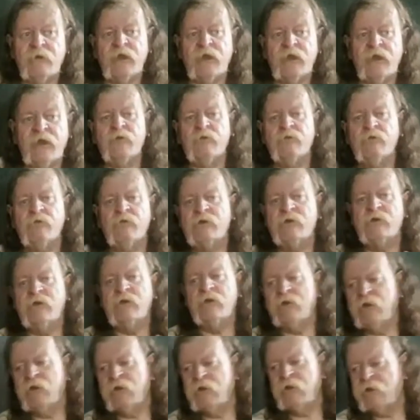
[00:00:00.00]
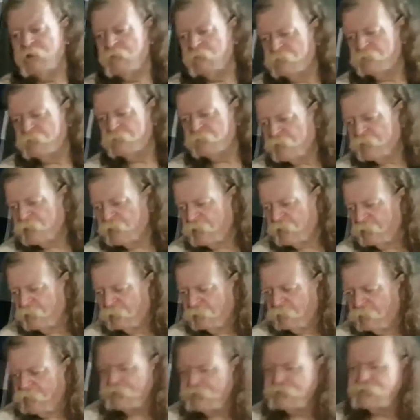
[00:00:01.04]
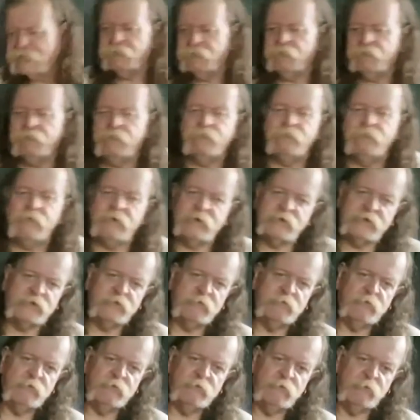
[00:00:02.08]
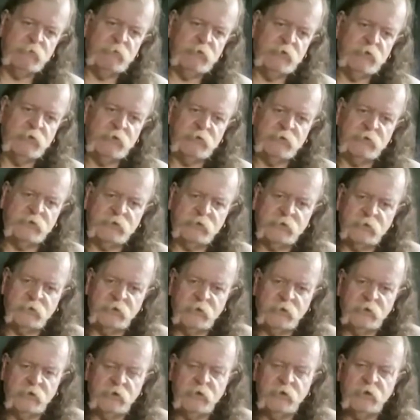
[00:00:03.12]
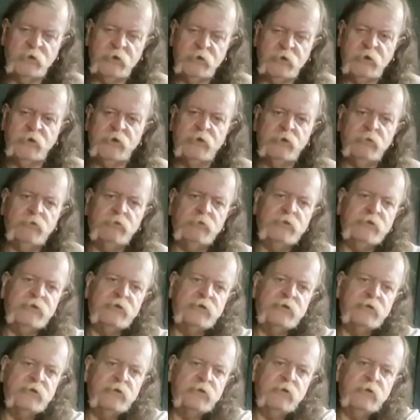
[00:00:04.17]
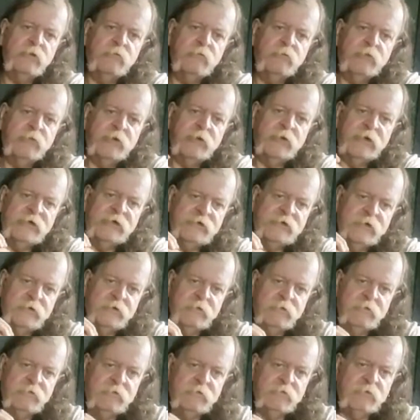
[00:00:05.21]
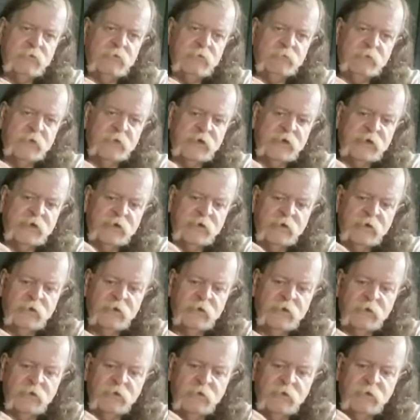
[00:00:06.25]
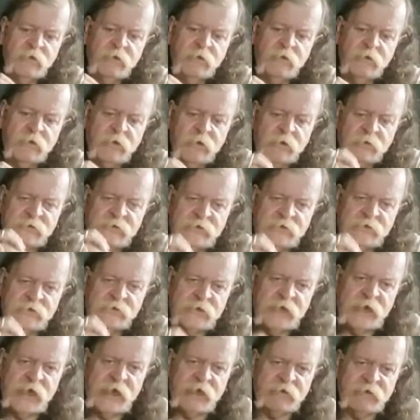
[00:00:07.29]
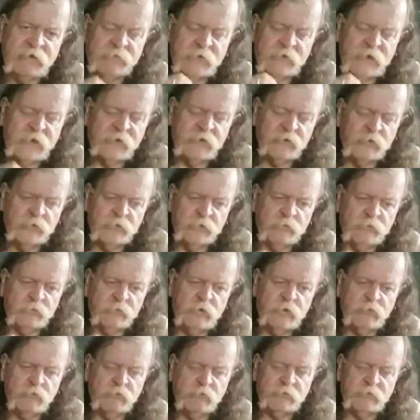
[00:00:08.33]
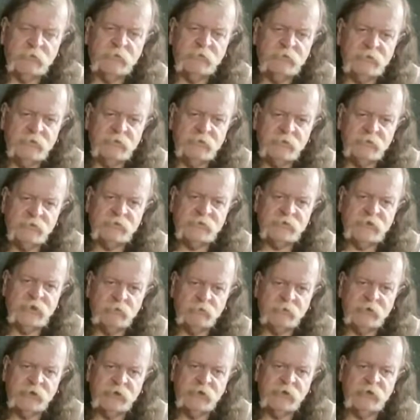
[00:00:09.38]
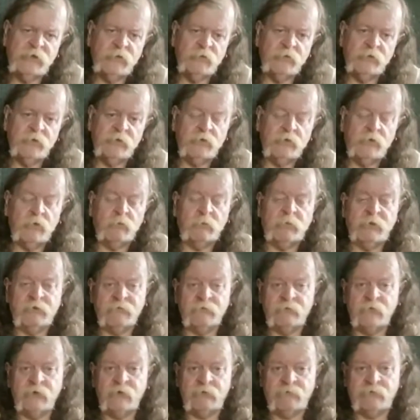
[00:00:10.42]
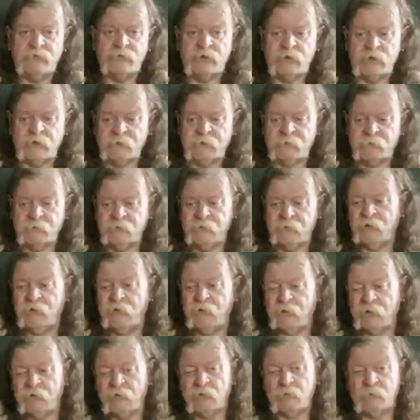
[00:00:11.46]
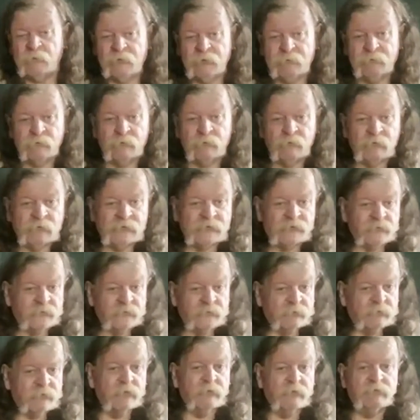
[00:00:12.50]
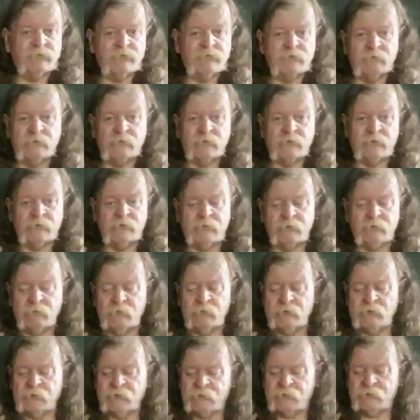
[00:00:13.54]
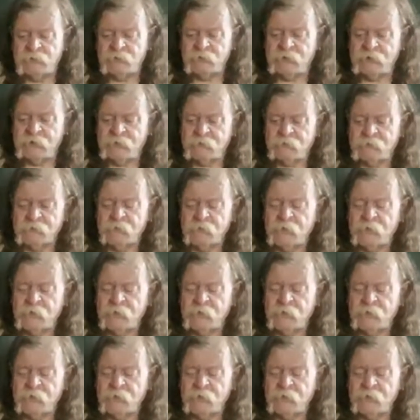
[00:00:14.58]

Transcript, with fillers: if you were um, a relative of the victim of a murder, you would pay, you could pay to hang, hang on the rope to help kill it, or you got paid five shilling. A lot of people went on the rope to pull the murderer out.